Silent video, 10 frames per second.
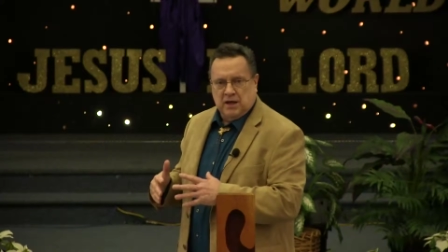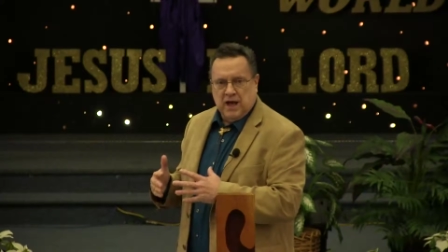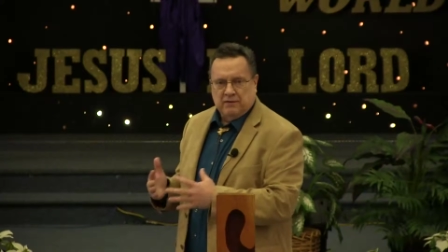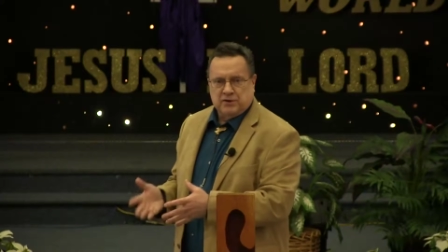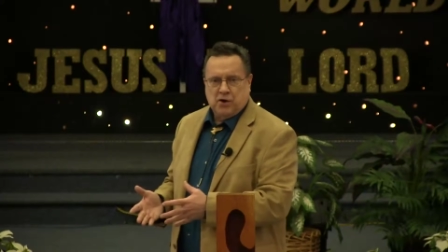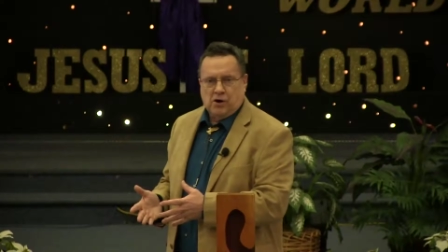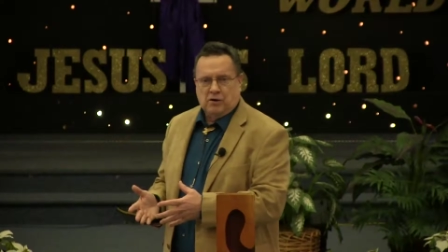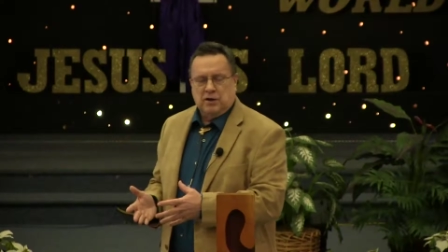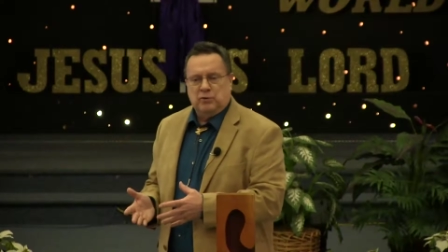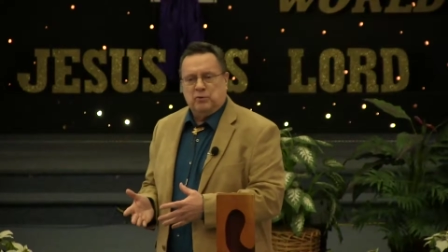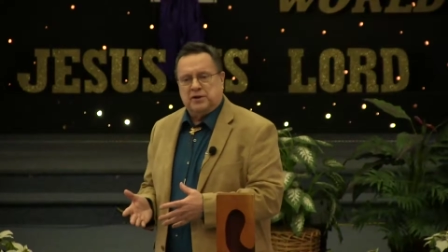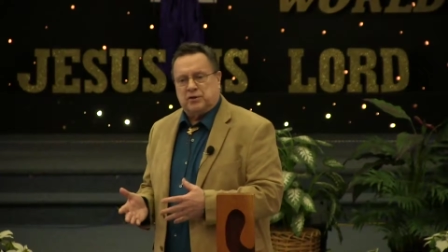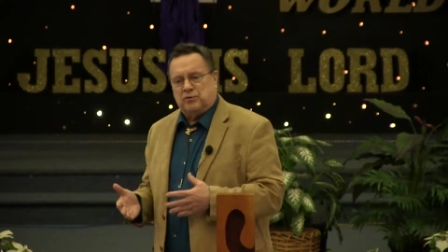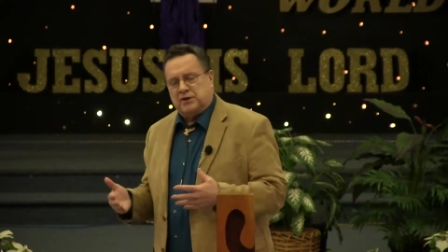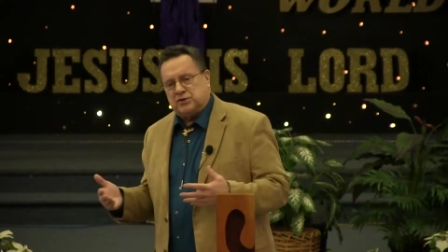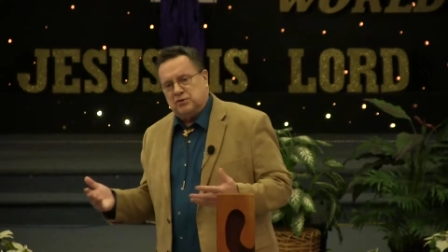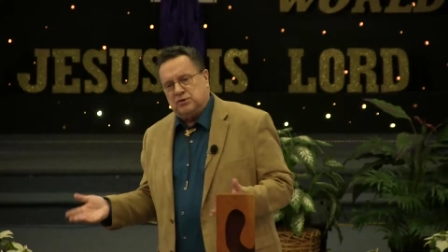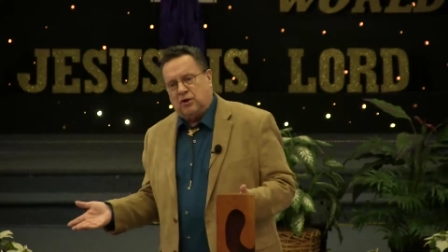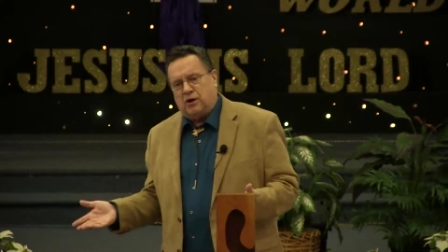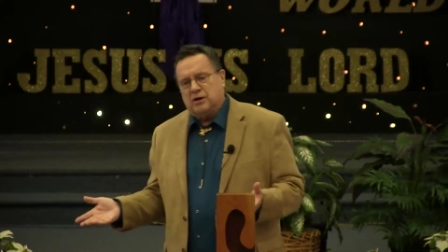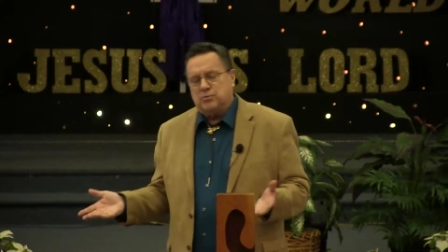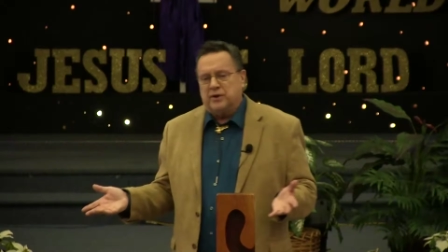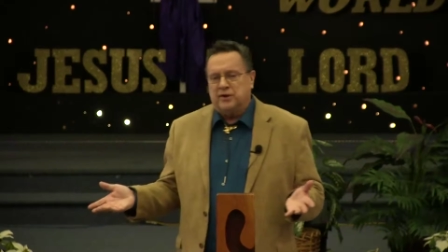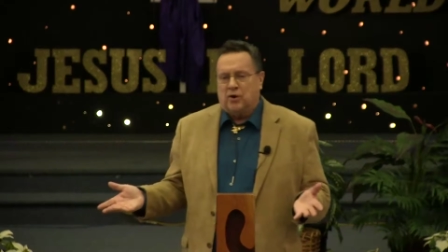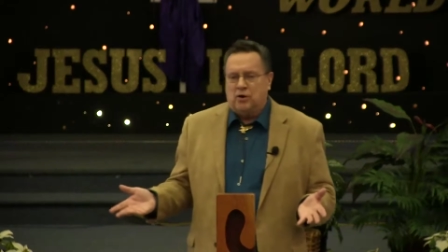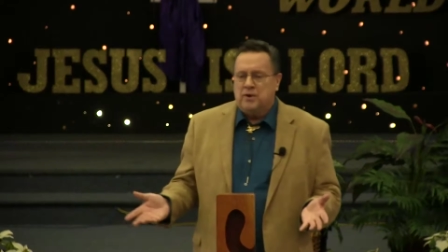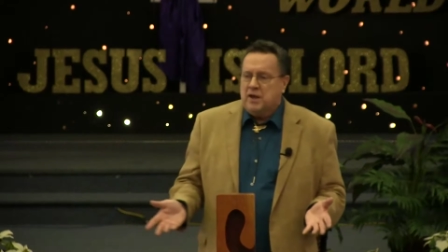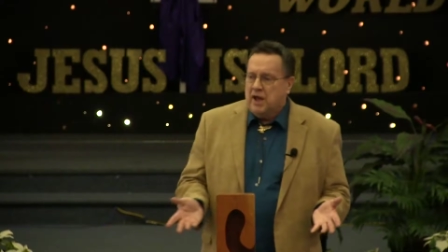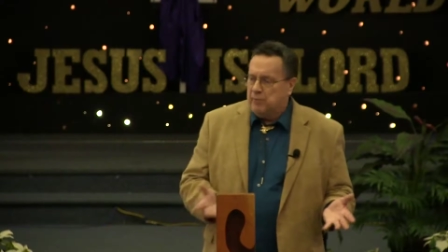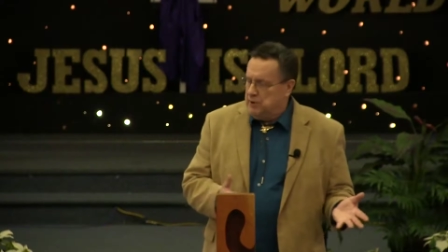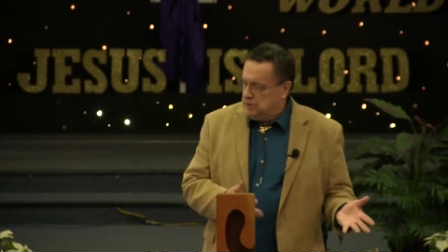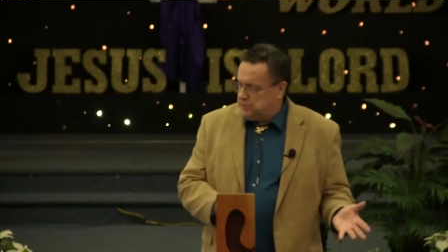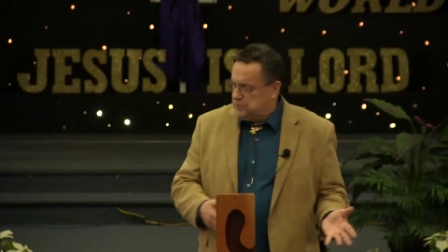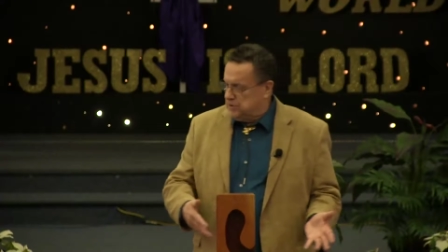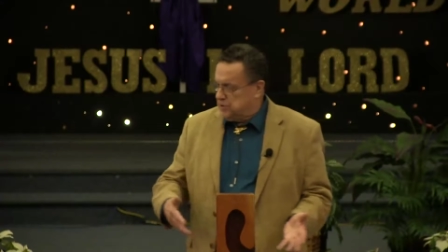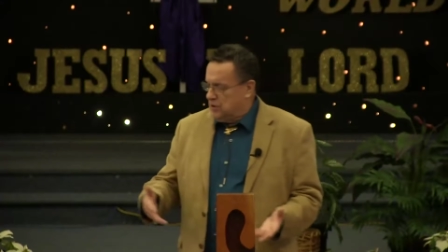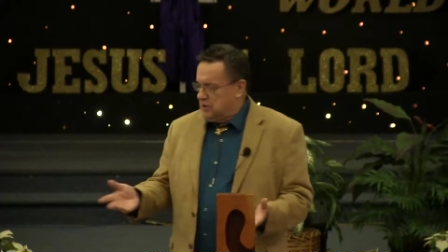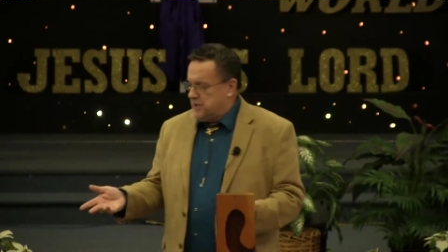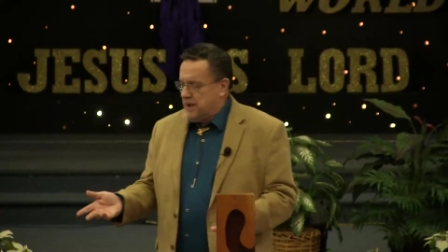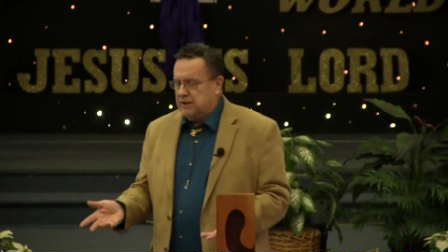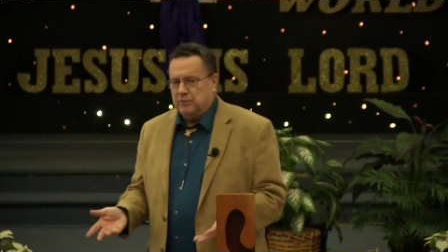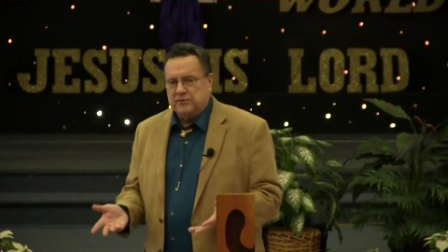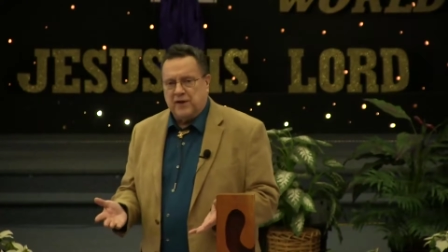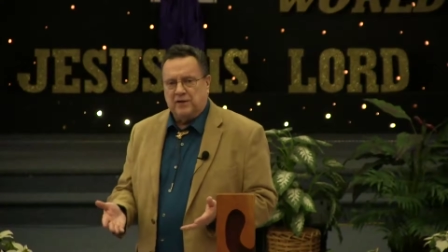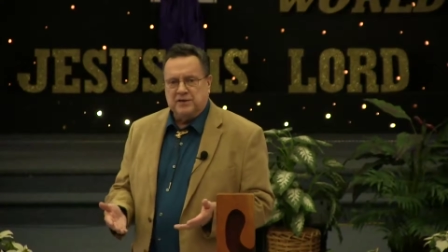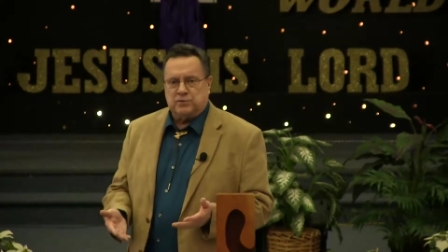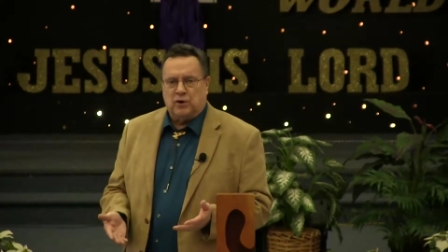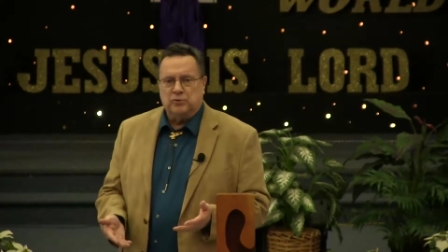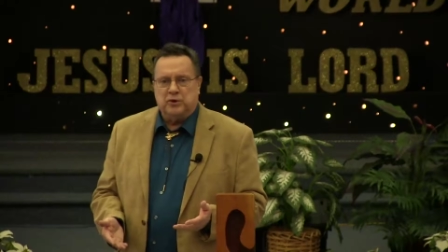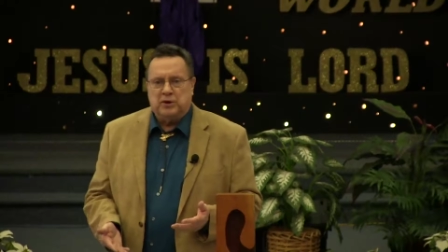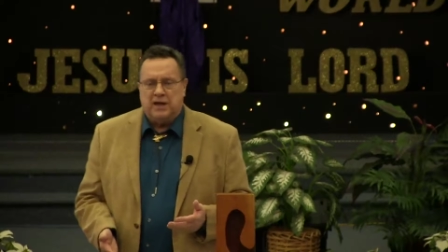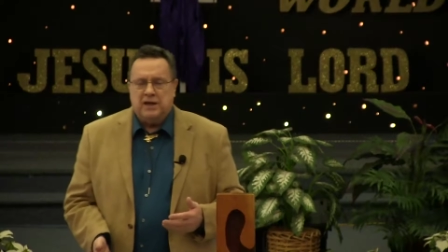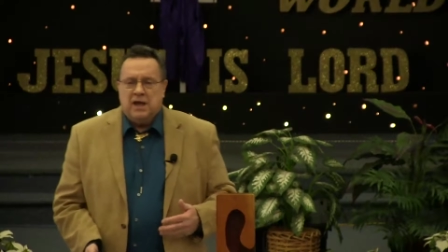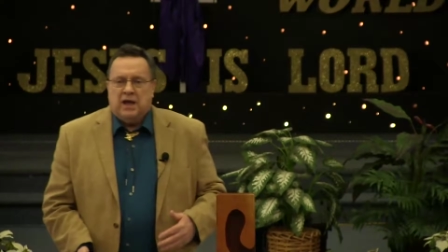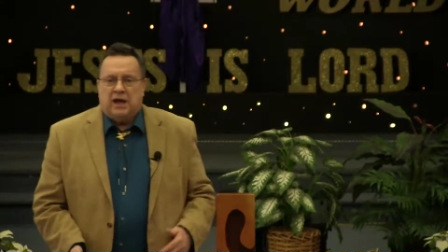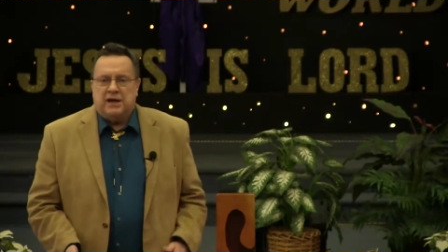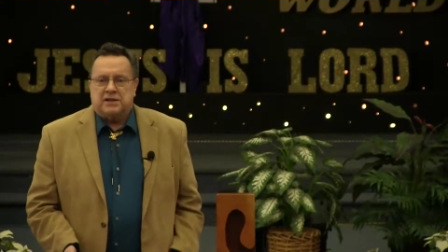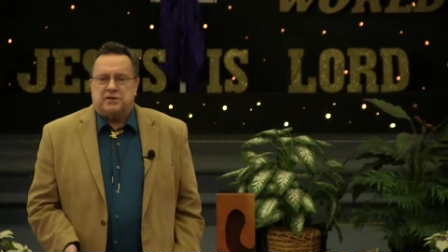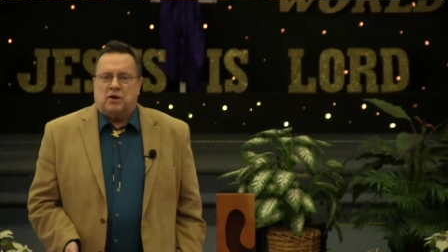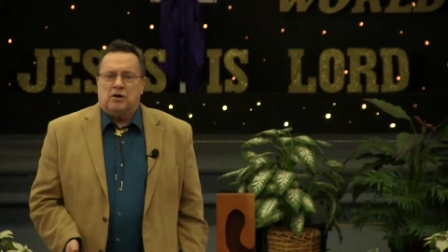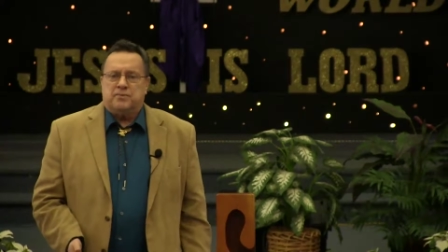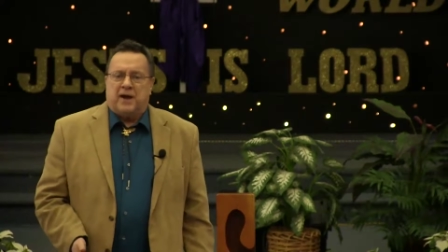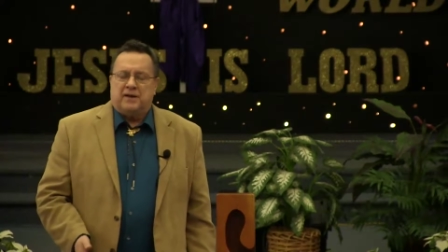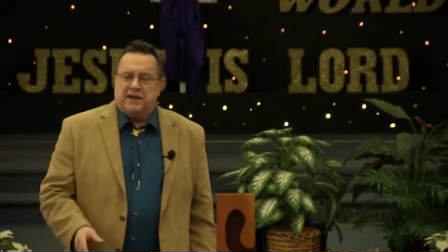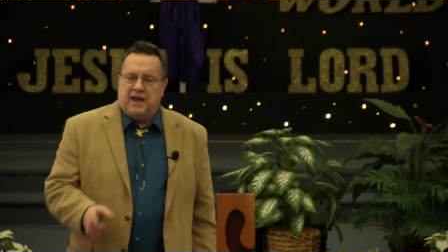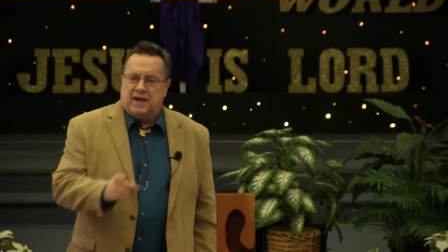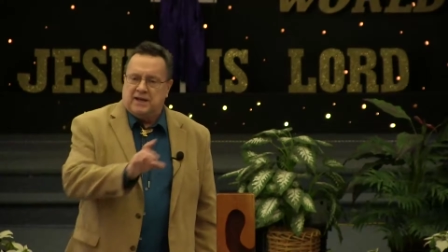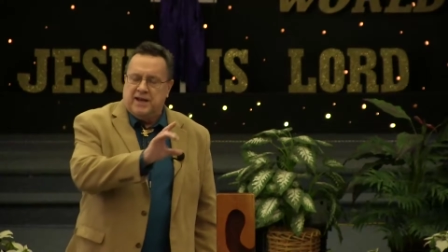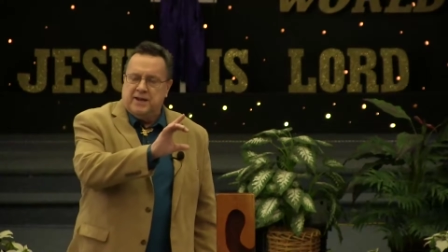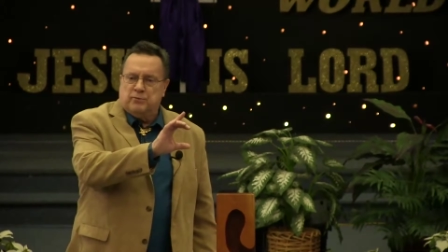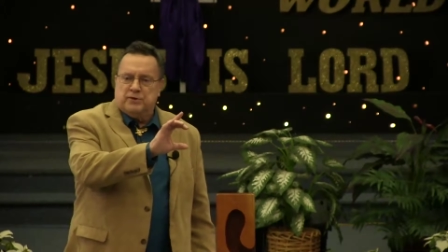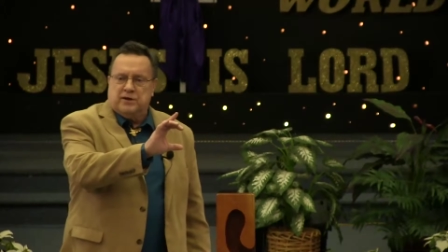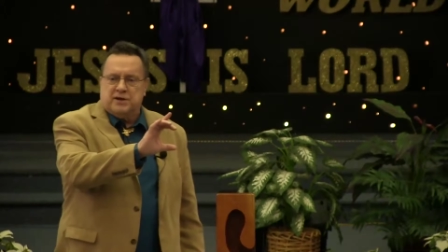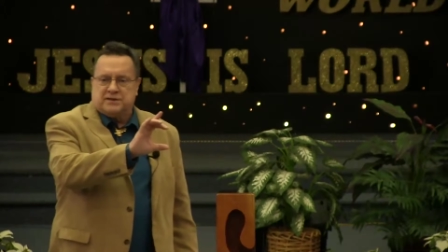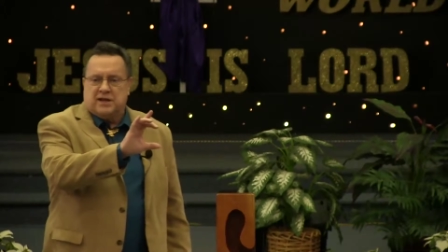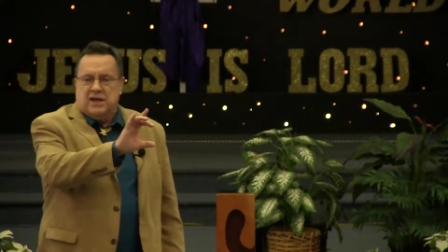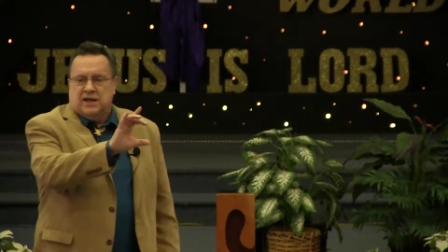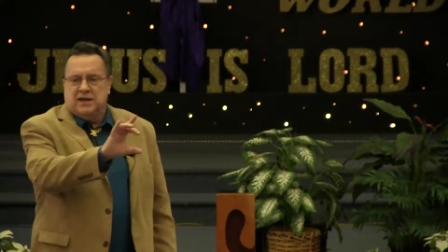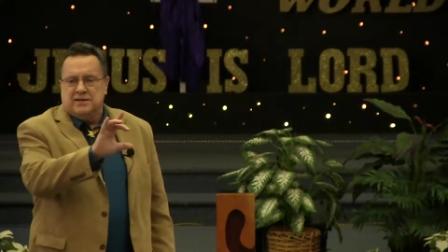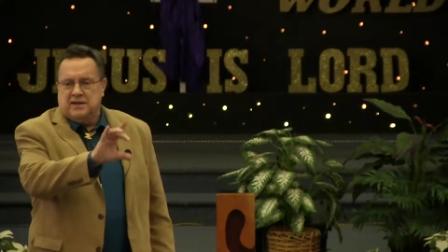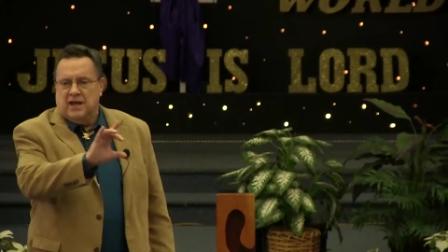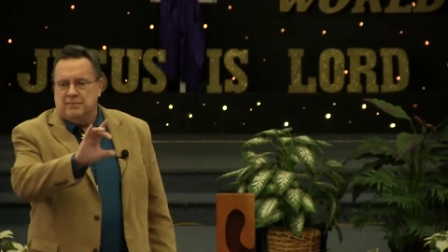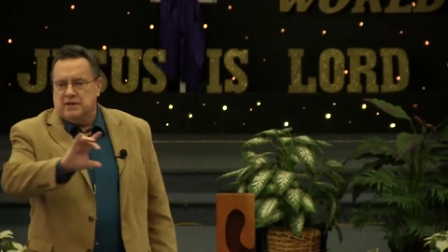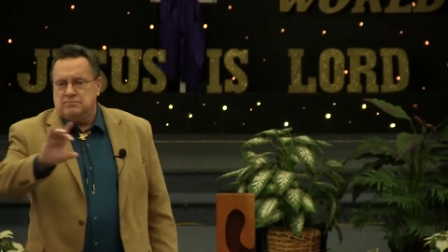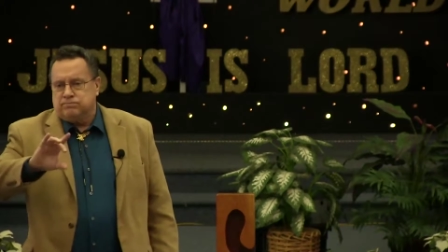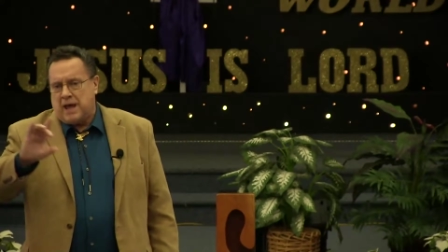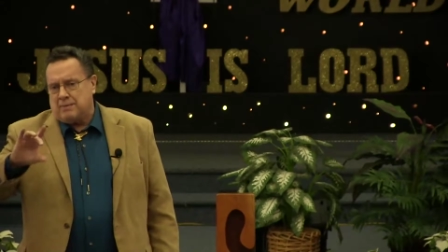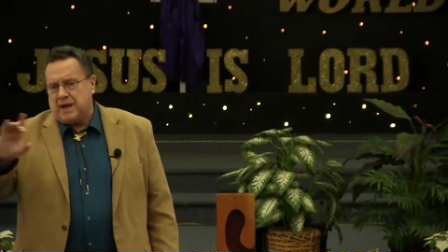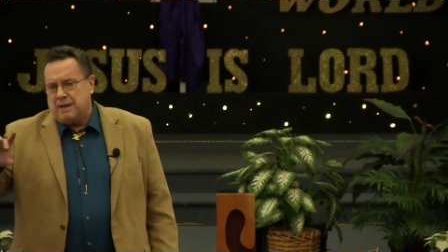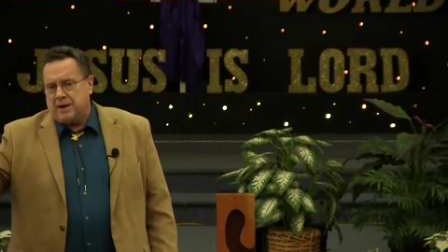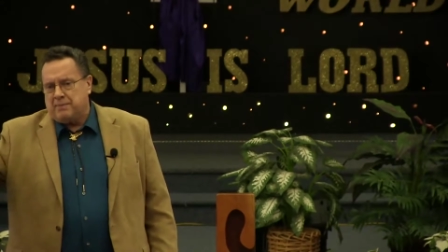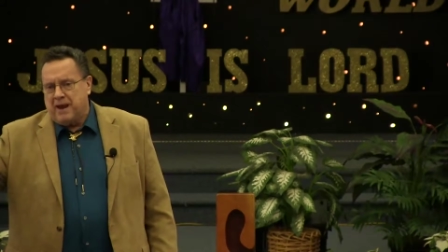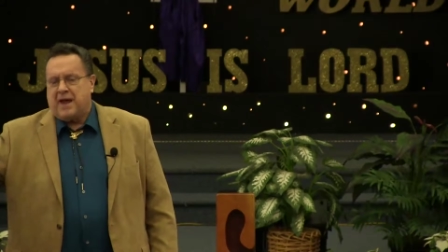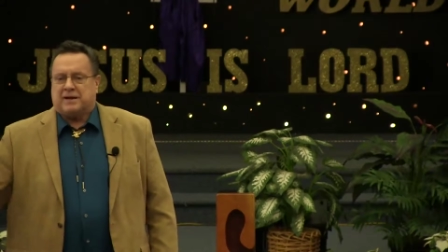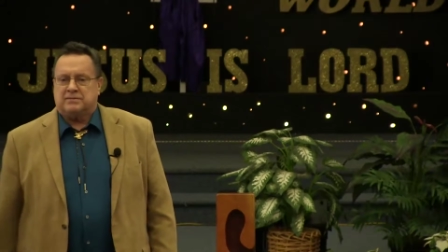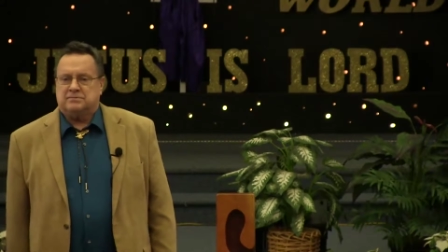have a dog and we wanted to rescue a dog and bring it home. And we looked through the dog pound and we found this one we like. And at the dog pound, they had a name on there and it said, his name is blah, blah, blah, blah.